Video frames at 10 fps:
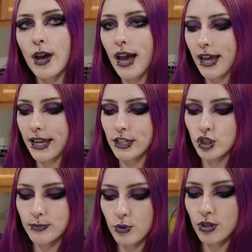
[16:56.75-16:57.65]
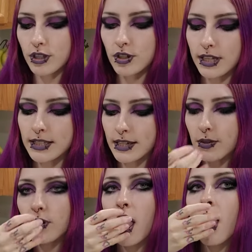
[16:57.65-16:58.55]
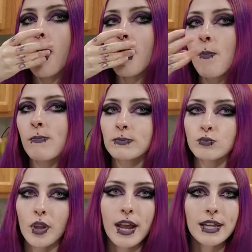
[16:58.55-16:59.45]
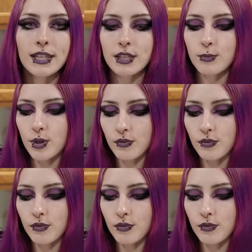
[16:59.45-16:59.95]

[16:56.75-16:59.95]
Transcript: I just pulled the cookies out. I let them go